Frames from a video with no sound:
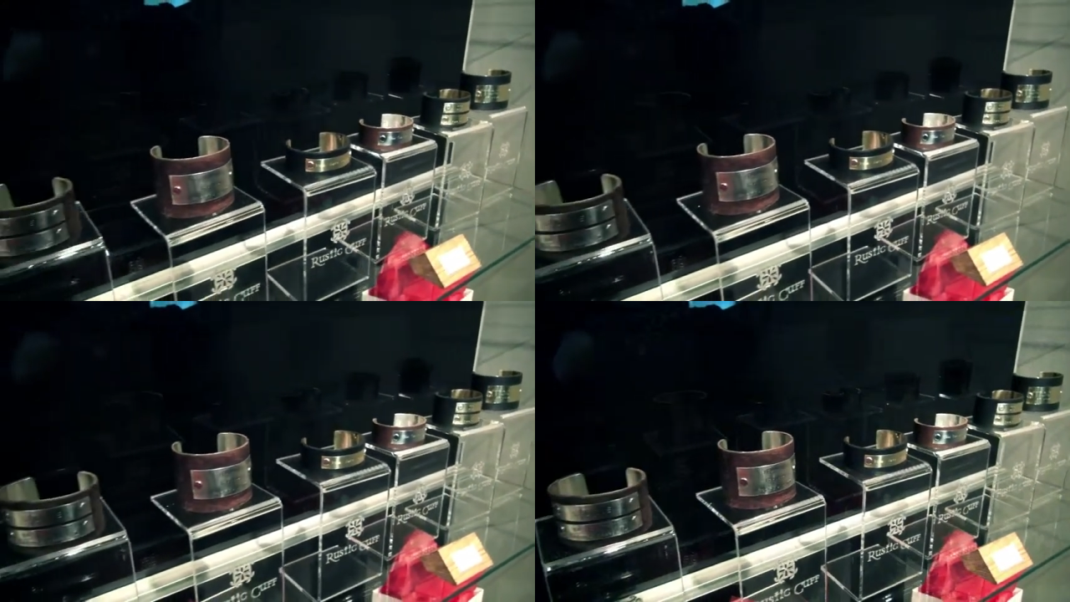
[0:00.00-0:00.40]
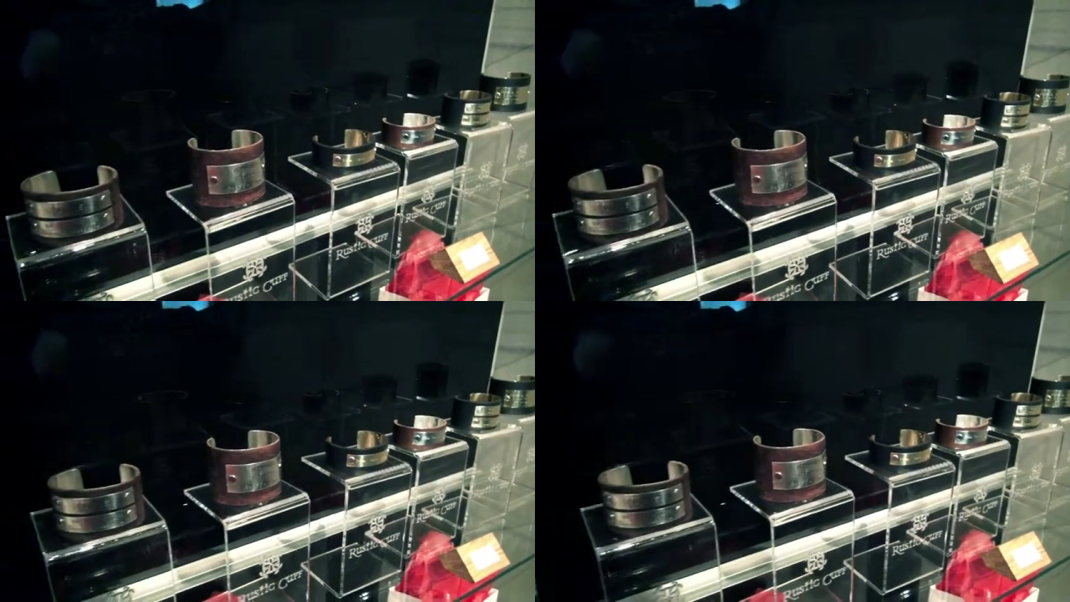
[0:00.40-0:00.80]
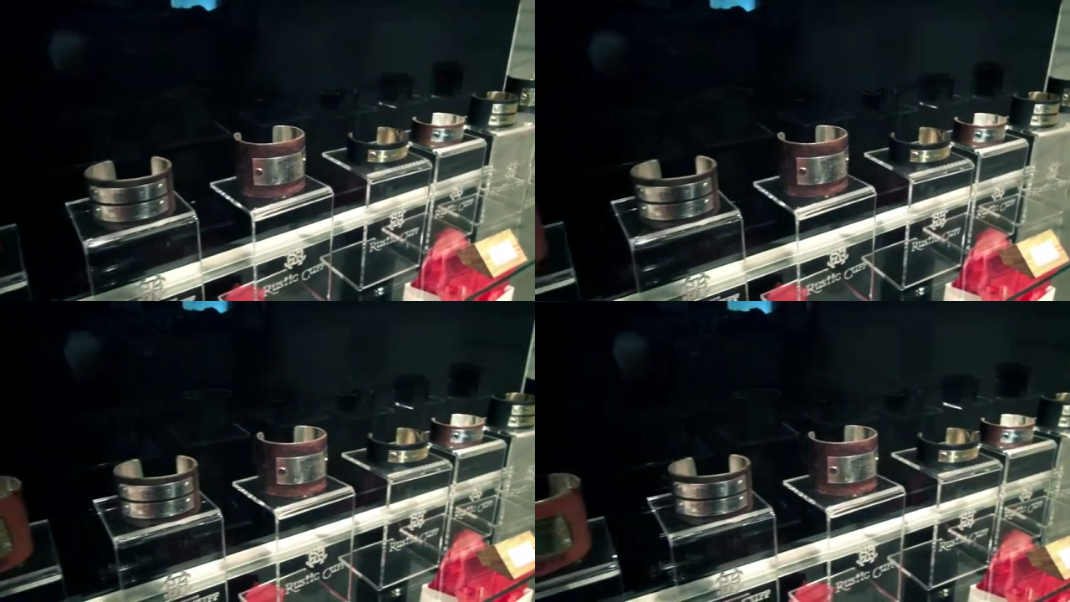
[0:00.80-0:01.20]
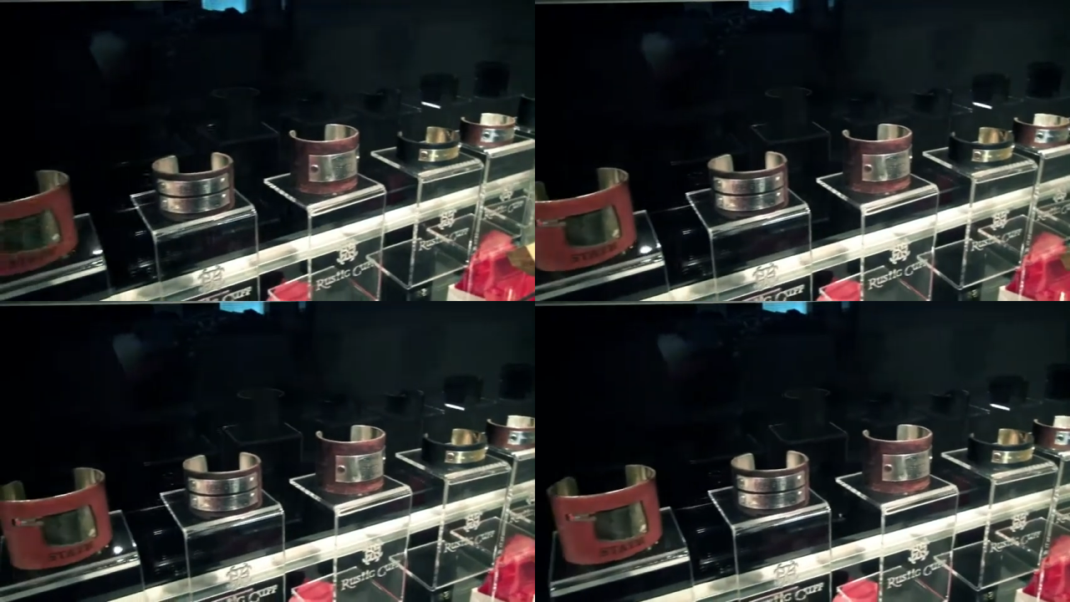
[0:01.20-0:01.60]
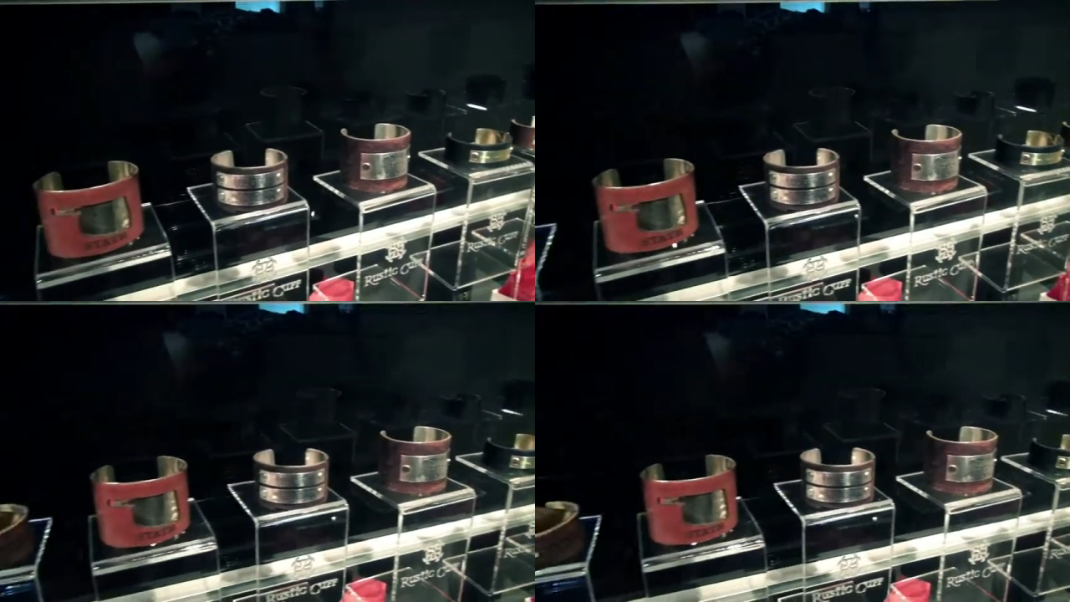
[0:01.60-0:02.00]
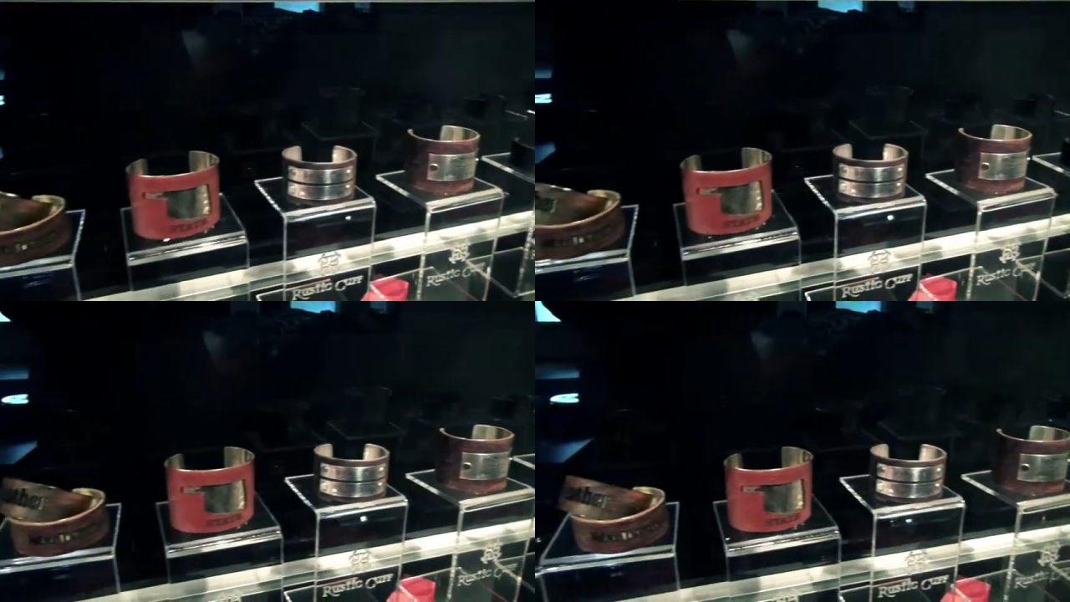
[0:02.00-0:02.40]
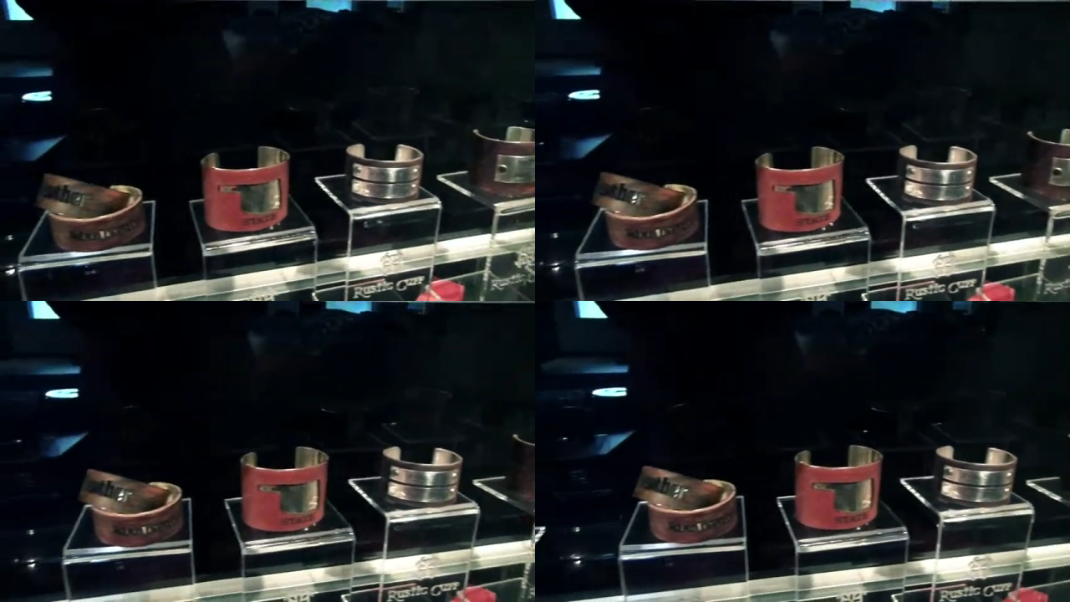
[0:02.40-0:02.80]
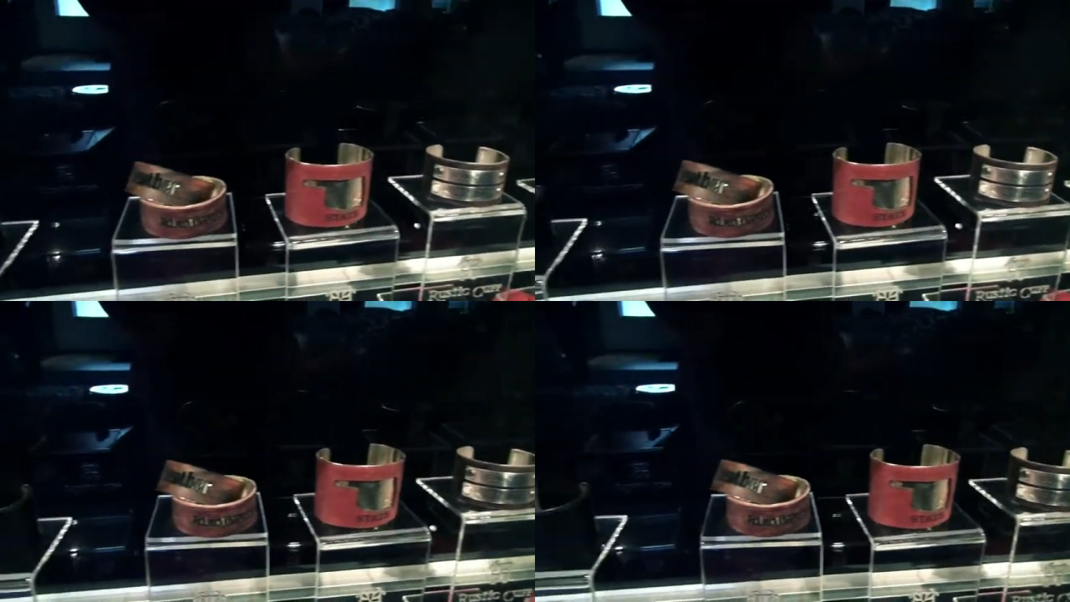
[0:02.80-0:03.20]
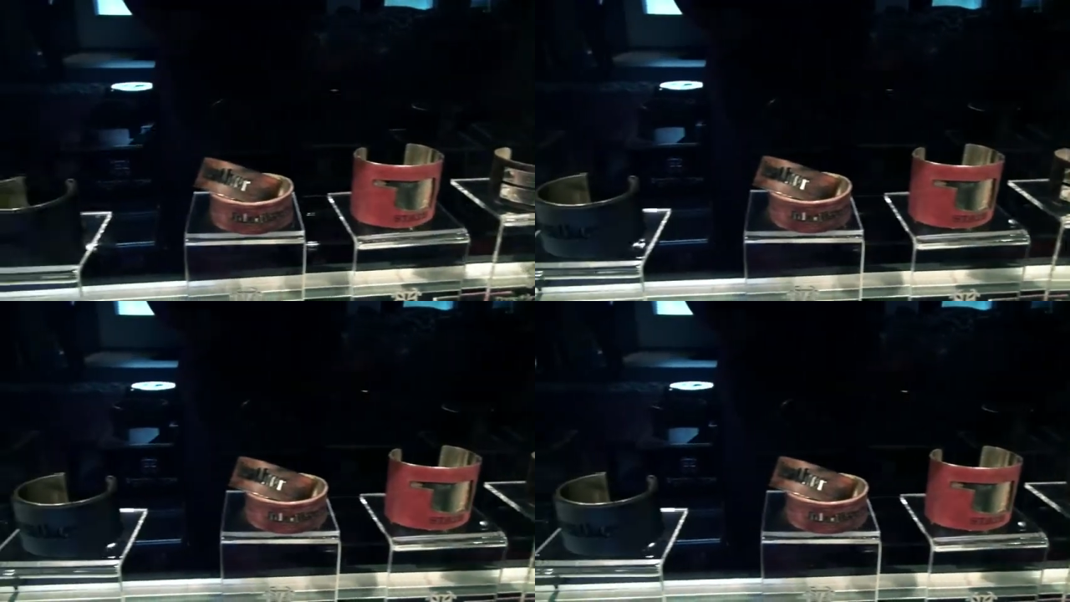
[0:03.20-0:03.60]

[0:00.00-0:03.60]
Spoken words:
No face is visible, so there are no lips to read.